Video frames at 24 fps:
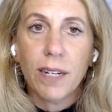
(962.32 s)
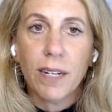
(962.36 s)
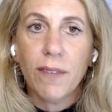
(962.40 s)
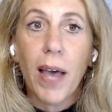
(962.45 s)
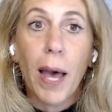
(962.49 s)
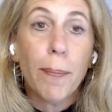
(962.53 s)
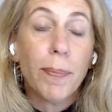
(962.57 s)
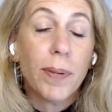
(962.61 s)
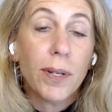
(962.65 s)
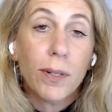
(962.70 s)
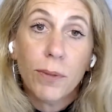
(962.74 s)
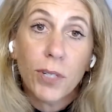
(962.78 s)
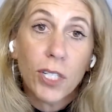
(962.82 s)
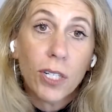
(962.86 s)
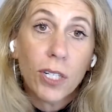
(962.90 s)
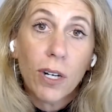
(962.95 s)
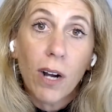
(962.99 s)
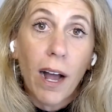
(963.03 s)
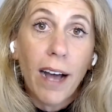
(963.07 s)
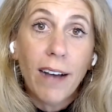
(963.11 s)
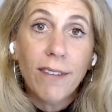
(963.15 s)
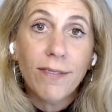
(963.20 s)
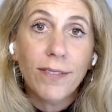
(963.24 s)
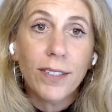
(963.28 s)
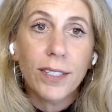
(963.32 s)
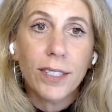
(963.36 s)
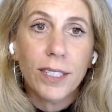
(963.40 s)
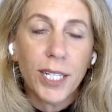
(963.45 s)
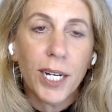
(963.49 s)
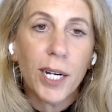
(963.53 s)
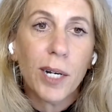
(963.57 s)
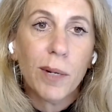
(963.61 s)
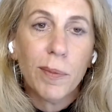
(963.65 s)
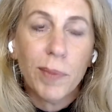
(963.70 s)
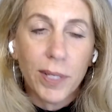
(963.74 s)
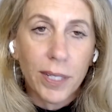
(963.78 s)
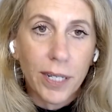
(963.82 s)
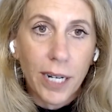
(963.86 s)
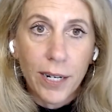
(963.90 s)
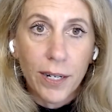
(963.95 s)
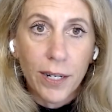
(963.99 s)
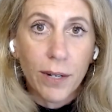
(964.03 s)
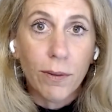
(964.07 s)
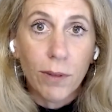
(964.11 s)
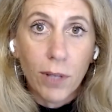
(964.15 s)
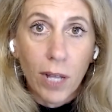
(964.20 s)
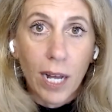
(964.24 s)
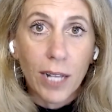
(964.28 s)
have happened, which are awful and terrible, and I
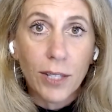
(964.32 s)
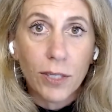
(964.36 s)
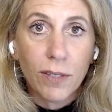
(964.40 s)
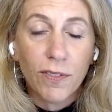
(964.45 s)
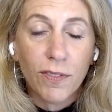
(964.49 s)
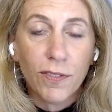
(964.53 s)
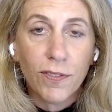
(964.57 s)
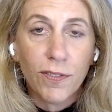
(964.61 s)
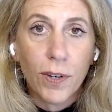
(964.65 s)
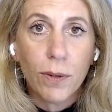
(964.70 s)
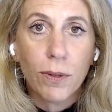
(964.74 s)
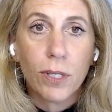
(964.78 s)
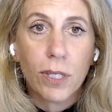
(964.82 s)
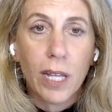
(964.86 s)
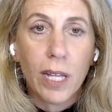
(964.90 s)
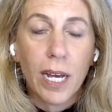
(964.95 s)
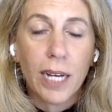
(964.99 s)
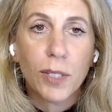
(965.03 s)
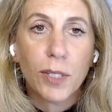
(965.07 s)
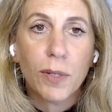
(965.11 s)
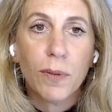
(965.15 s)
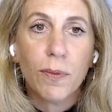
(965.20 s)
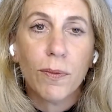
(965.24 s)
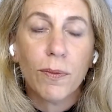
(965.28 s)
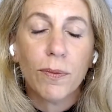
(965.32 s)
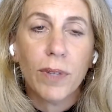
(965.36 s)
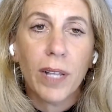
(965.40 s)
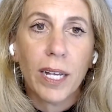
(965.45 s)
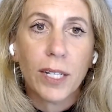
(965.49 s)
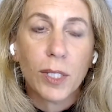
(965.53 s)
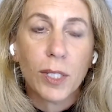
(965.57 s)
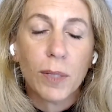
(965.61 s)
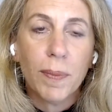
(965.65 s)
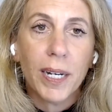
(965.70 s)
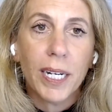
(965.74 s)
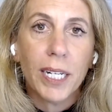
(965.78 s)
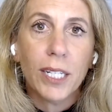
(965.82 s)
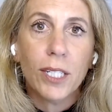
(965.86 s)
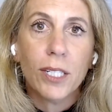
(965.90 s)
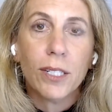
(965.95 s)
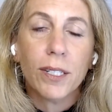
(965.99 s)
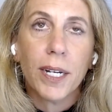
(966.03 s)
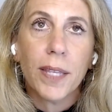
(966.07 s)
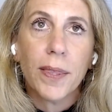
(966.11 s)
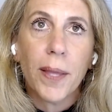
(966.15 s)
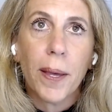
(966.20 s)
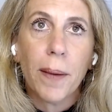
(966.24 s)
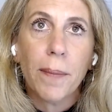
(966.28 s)
know lots of folks lost money
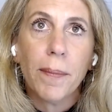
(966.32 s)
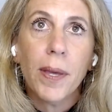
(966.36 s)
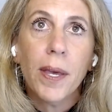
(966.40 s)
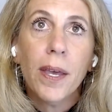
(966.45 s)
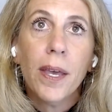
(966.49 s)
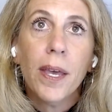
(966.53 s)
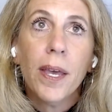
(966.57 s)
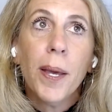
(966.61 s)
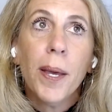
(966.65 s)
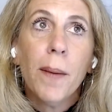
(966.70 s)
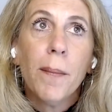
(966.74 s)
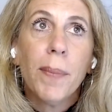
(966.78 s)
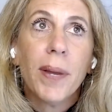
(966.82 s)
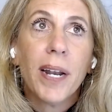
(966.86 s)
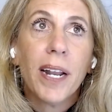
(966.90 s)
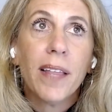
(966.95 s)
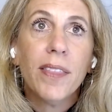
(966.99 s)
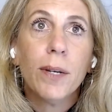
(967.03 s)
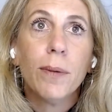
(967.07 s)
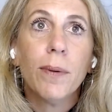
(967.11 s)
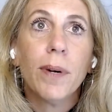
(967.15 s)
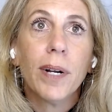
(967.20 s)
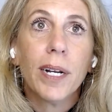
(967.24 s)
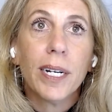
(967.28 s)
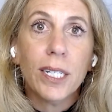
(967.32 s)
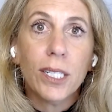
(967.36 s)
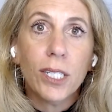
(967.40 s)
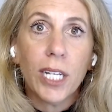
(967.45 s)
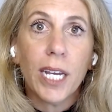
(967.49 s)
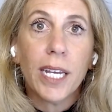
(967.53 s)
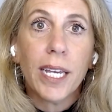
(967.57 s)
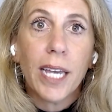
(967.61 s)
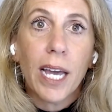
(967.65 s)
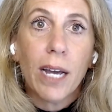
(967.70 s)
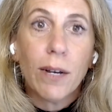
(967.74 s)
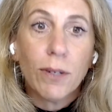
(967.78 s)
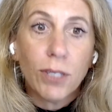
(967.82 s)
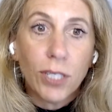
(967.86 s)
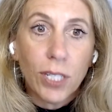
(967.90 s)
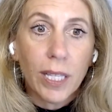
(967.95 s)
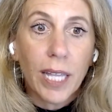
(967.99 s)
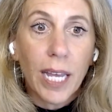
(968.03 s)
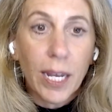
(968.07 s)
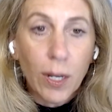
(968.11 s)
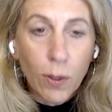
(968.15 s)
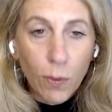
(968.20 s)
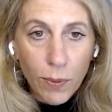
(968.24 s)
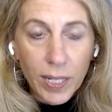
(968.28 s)
during them, but I think we're going to shake out to
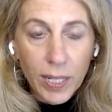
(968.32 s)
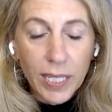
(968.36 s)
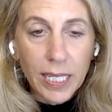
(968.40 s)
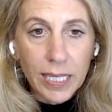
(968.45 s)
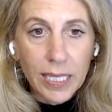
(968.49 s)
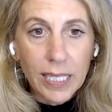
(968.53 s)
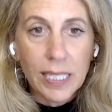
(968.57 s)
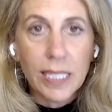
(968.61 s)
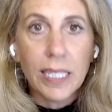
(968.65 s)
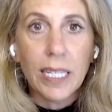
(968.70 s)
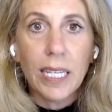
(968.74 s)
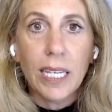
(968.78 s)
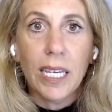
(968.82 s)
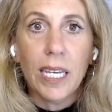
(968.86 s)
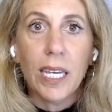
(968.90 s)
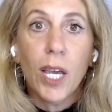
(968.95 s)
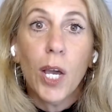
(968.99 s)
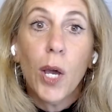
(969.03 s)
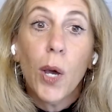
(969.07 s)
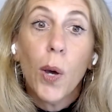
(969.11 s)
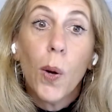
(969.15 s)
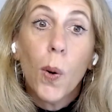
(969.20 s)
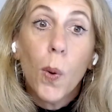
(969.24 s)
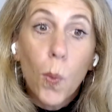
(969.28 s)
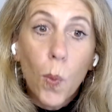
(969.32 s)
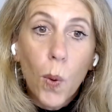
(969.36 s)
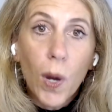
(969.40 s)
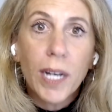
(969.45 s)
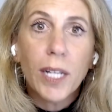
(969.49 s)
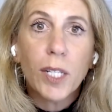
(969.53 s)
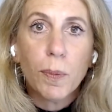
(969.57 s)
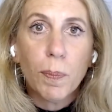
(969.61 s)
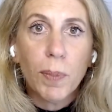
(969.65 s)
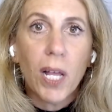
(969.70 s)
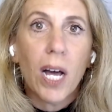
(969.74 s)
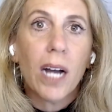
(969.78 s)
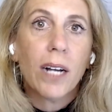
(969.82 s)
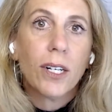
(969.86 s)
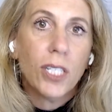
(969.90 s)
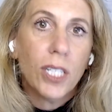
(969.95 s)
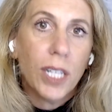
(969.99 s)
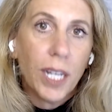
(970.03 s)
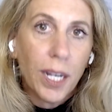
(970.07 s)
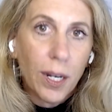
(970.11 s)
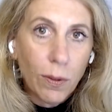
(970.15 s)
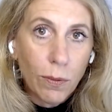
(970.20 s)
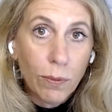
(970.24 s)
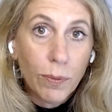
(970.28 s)
like really see what is
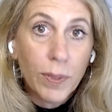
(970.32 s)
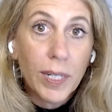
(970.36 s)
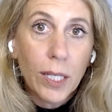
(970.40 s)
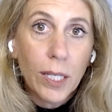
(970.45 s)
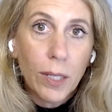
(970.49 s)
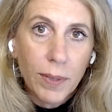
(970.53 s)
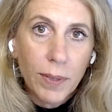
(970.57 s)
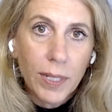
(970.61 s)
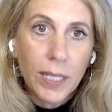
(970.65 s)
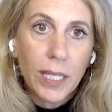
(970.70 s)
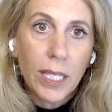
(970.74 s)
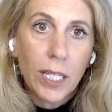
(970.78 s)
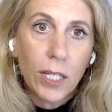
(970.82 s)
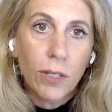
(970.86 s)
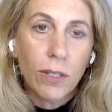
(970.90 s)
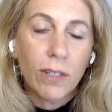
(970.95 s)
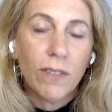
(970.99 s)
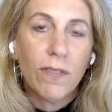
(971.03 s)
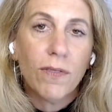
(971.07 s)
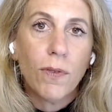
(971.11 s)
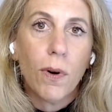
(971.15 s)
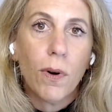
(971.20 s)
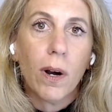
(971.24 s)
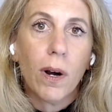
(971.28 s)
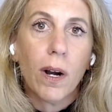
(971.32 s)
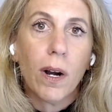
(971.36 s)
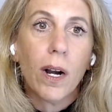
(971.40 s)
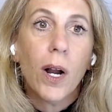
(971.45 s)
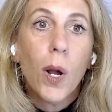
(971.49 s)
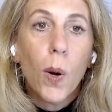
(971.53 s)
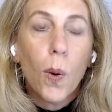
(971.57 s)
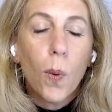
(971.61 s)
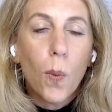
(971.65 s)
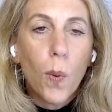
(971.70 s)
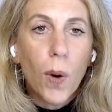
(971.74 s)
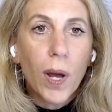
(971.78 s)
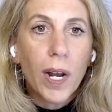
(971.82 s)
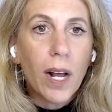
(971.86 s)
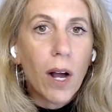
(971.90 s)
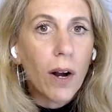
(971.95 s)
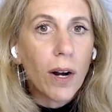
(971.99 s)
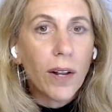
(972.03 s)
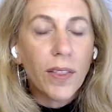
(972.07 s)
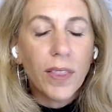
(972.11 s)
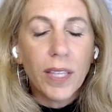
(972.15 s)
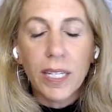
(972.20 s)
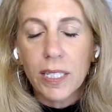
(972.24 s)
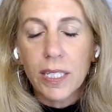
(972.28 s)
blockchain really, really good for? What
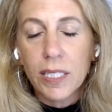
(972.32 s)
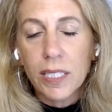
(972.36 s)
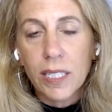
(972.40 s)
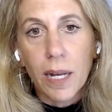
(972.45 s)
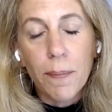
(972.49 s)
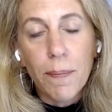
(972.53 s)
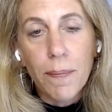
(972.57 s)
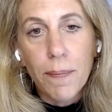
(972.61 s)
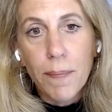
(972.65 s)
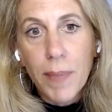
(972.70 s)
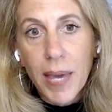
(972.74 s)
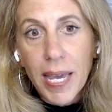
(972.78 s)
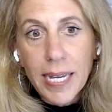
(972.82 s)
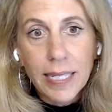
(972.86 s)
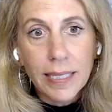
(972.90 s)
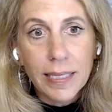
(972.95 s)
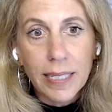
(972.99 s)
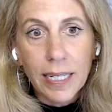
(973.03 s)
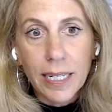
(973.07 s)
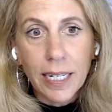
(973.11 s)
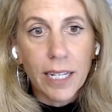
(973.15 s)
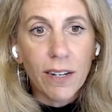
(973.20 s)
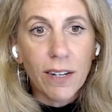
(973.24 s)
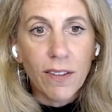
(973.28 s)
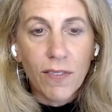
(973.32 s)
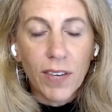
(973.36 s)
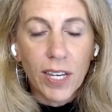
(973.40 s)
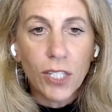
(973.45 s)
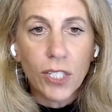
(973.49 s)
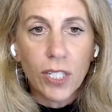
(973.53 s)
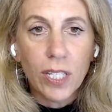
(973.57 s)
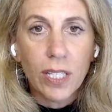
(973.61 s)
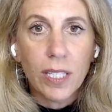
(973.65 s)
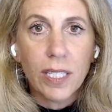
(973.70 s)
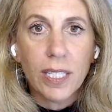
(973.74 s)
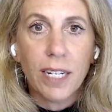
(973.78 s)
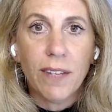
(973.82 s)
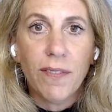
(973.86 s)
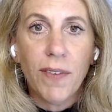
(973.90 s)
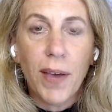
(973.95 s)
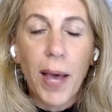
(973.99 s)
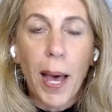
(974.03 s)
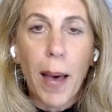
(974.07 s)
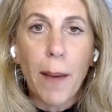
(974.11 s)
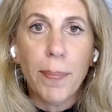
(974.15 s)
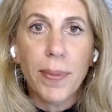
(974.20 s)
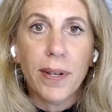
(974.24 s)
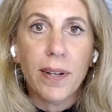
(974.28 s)
are these amazing innovations that have
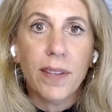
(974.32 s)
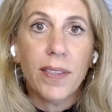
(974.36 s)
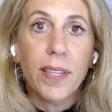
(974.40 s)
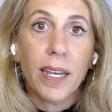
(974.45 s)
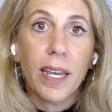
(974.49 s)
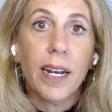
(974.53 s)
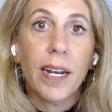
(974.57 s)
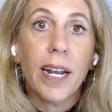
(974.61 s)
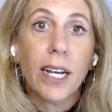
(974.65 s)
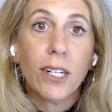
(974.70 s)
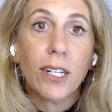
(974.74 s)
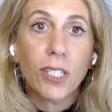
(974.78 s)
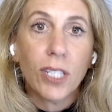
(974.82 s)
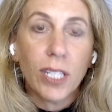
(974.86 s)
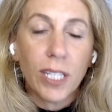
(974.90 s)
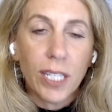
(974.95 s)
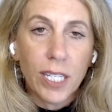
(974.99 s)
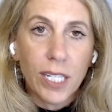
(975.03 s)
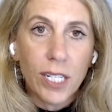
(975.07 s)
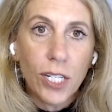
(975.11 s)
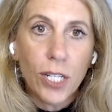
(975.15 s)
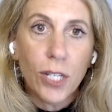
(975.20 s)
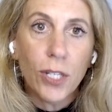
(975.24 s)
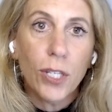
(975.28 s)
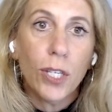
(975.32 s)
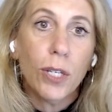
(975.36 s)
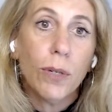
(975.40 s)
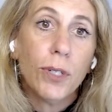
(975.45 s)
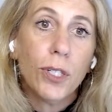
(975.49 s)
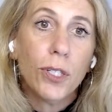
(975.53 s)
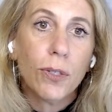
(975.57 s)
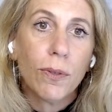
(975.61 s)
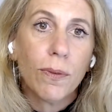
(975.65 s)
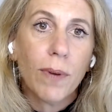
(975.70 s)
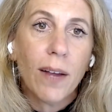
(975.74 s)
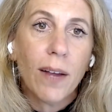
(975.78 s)
happened that can actually continue and